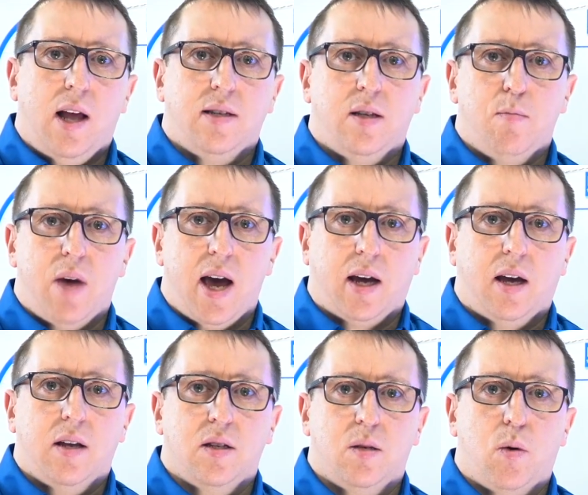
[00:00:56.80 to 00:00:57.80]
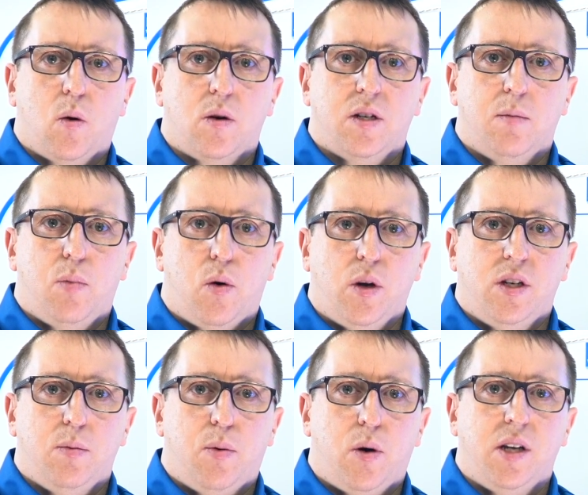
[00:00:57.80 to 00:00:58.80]
as the MAC supporting point
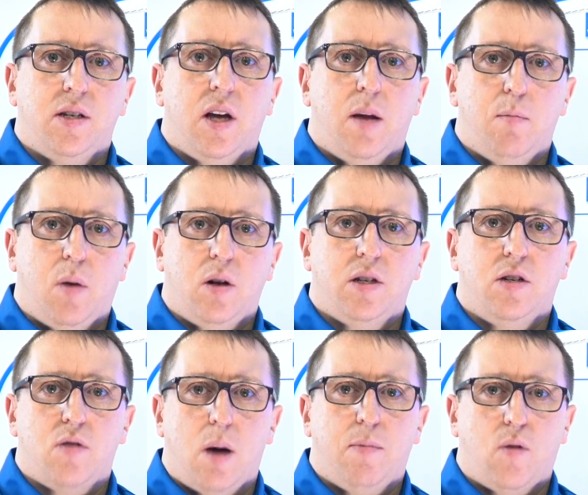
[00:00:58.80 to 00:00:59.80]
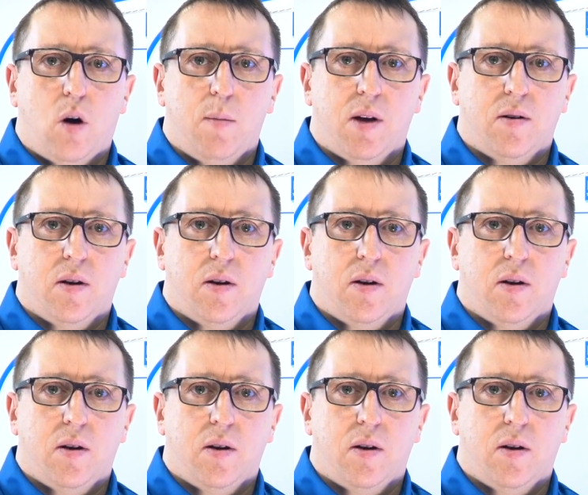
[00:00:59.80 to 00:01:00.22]
to point and multi drop format.